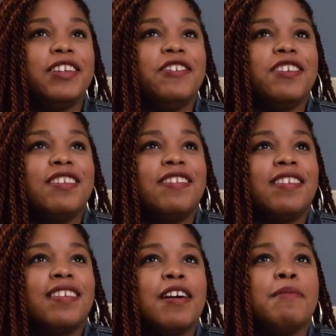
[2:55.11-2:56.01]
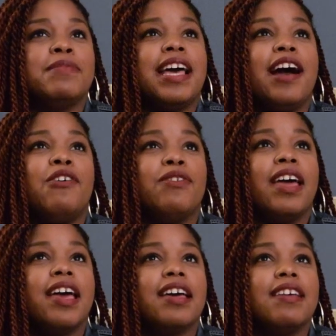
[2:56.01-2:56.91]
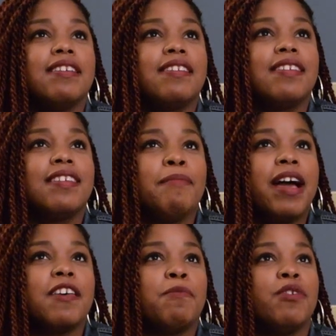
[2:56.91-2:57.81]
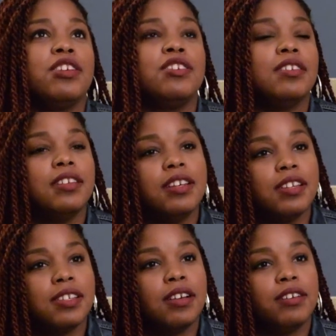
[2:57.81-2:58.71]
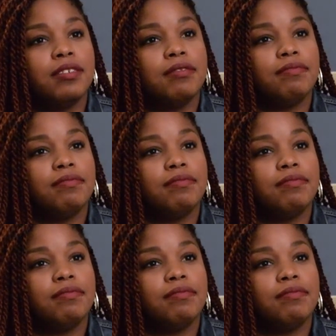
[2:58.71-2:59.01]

it just comes out as my expression in a song.